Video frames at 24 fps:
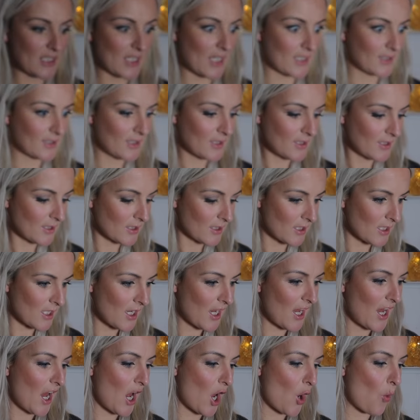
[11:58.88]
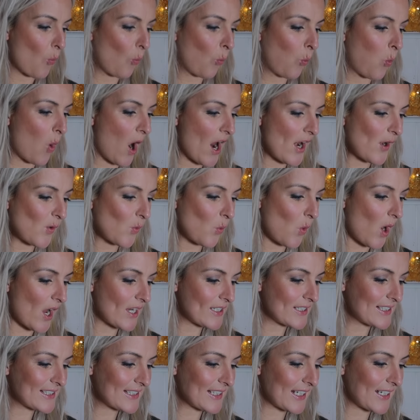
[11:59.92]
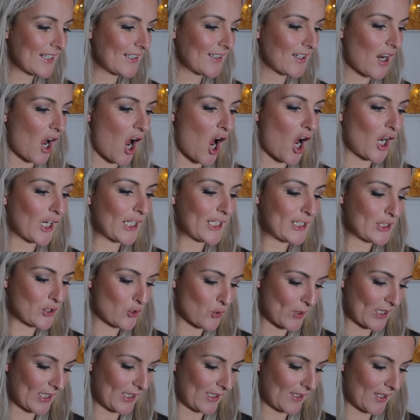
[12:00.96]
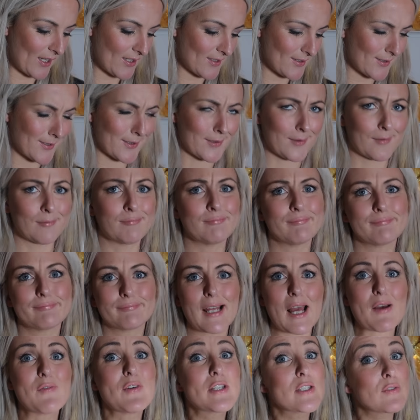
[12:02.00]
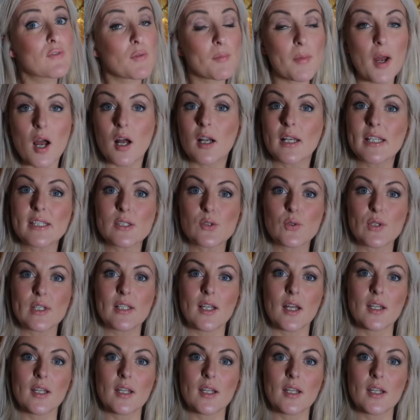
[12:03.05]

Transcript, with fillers: the desert? One One Skin, Harley Street, London. It was from Harley Street,